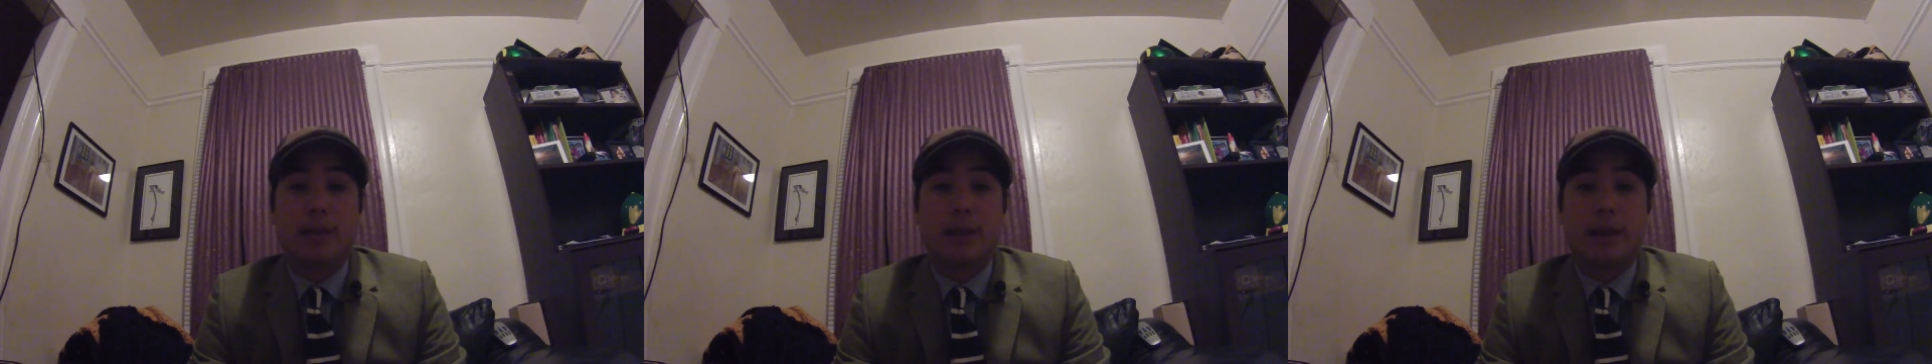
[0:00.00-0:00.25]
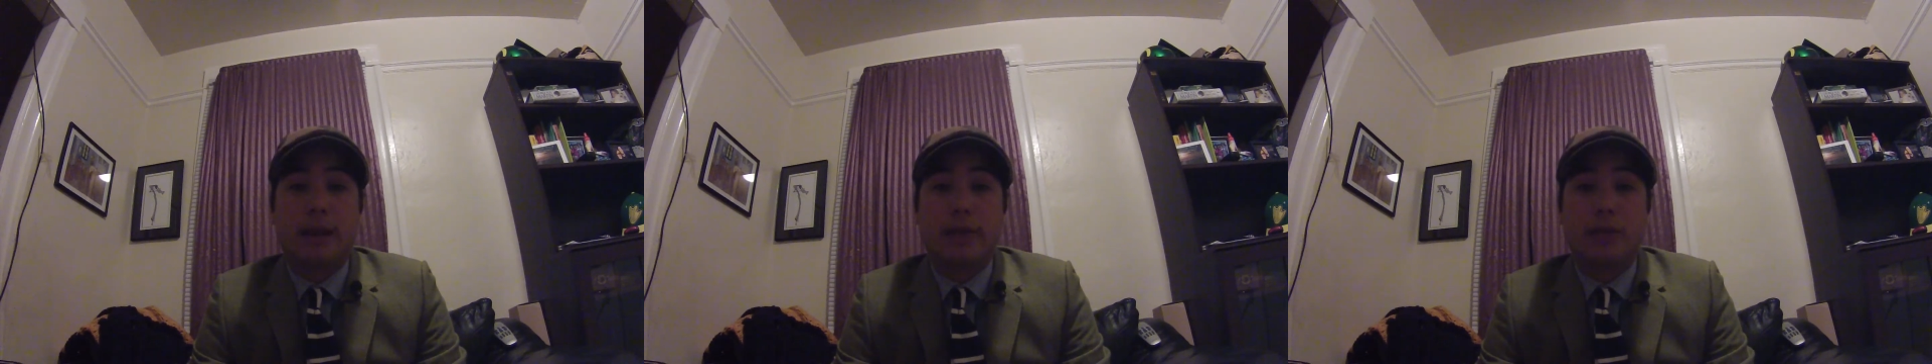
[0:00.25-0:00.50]

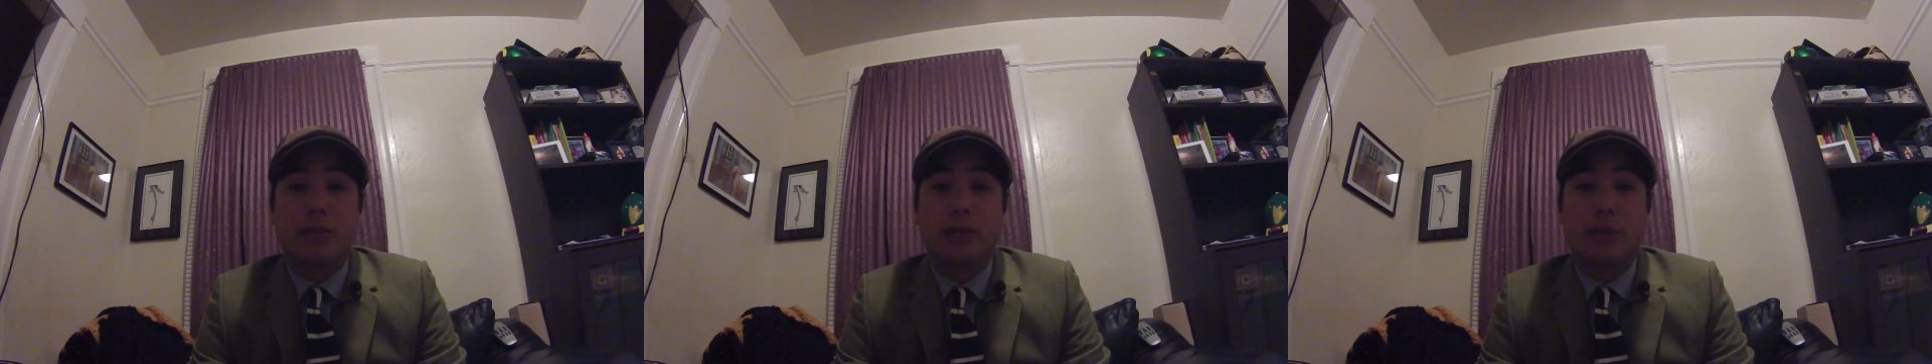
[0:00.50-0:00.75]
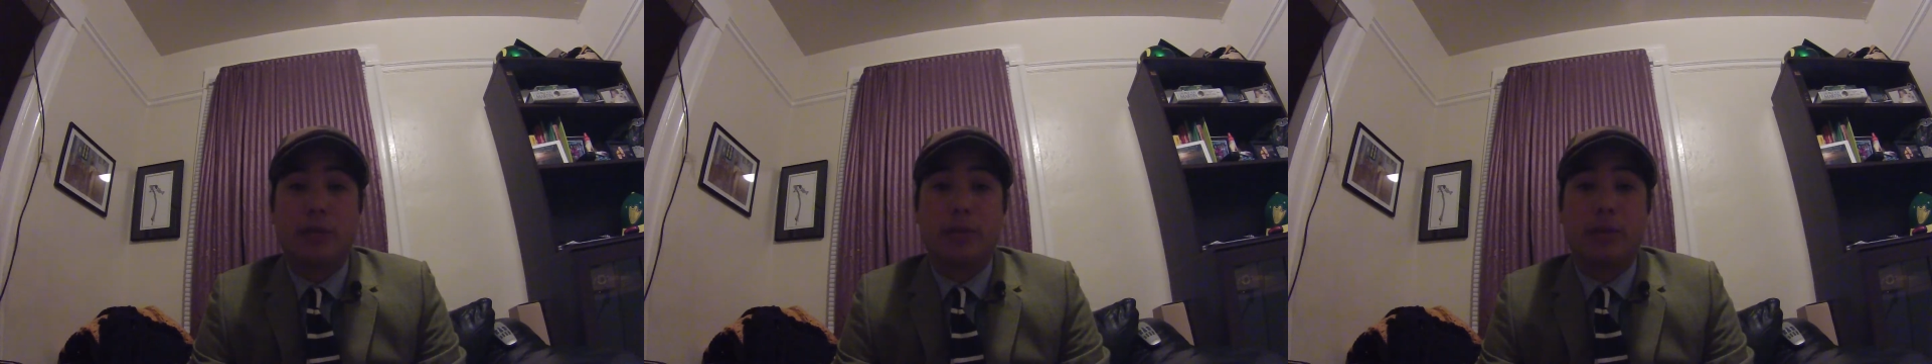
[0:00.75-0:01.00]
the national
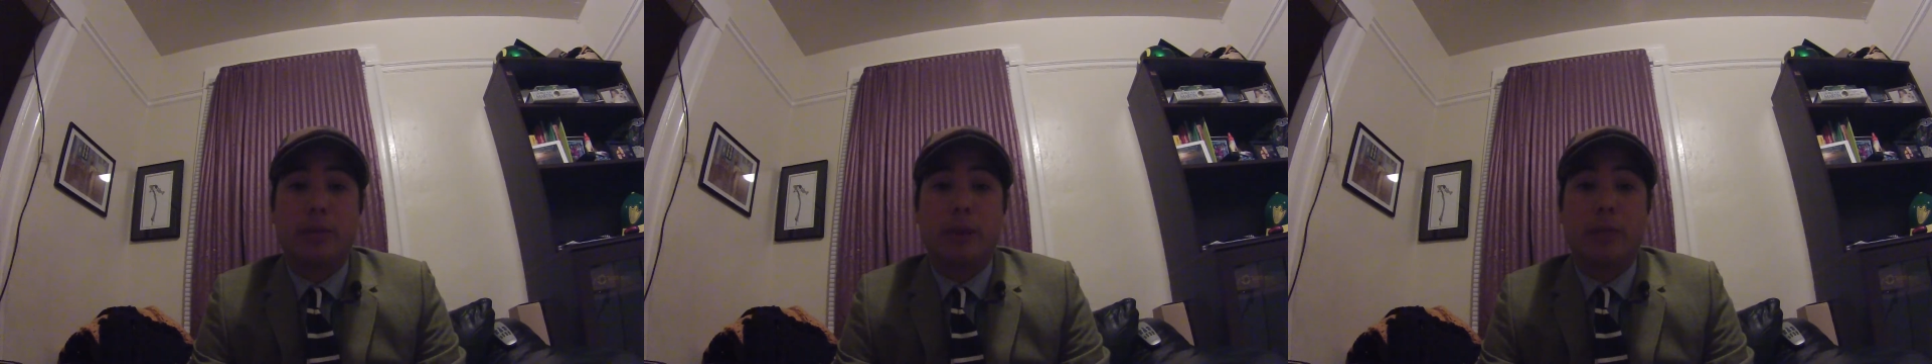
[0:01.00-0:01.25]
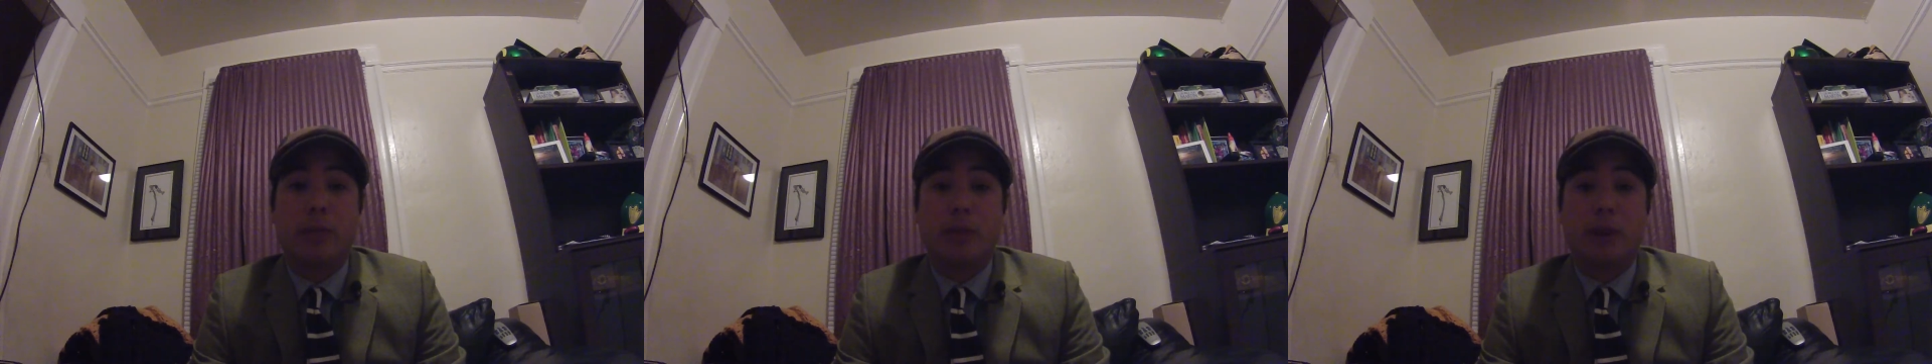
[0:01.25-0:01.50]
championship
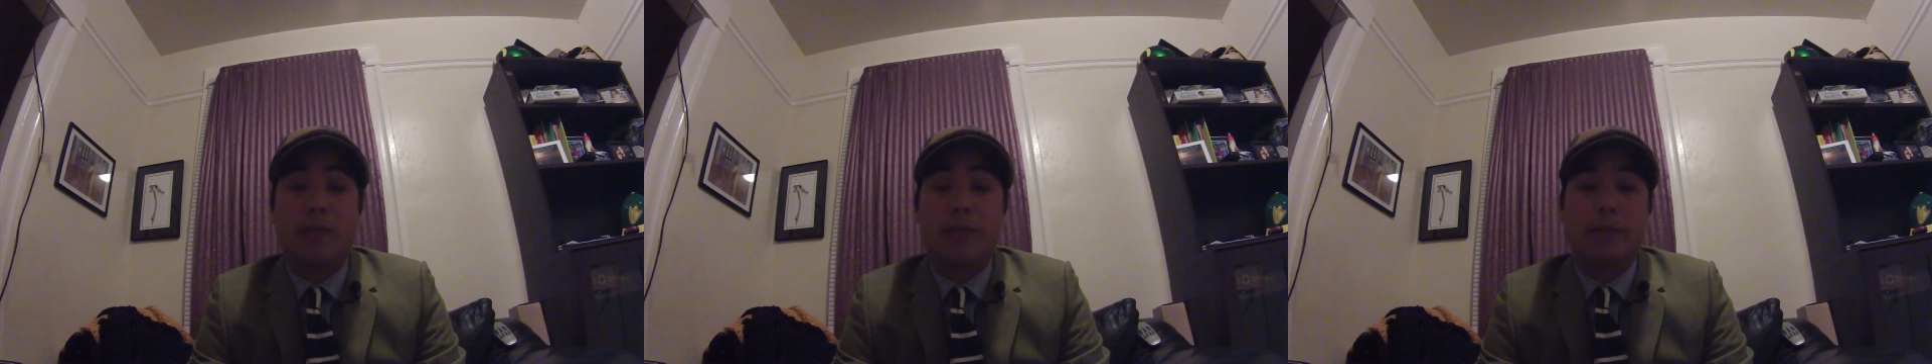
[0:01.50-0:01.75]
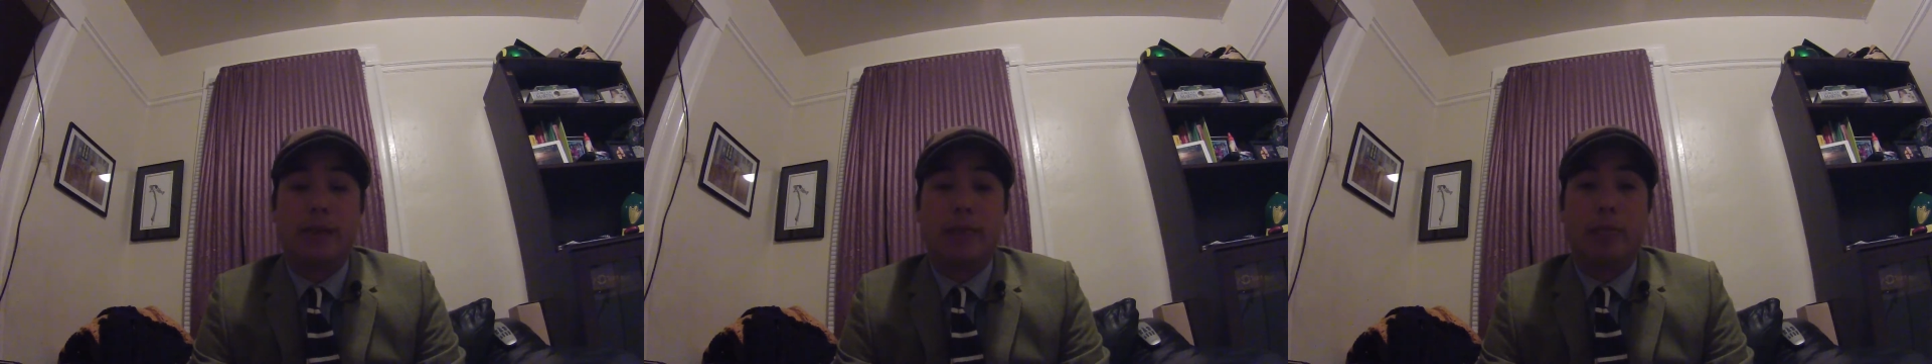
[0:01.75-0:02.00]
game was off
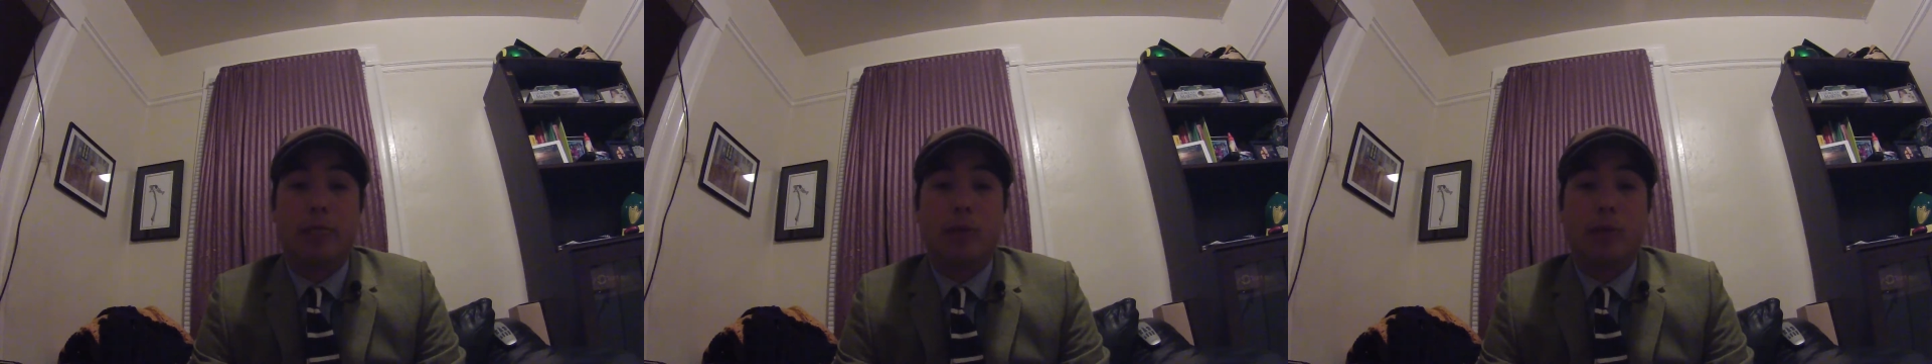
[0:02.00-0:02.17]
the table,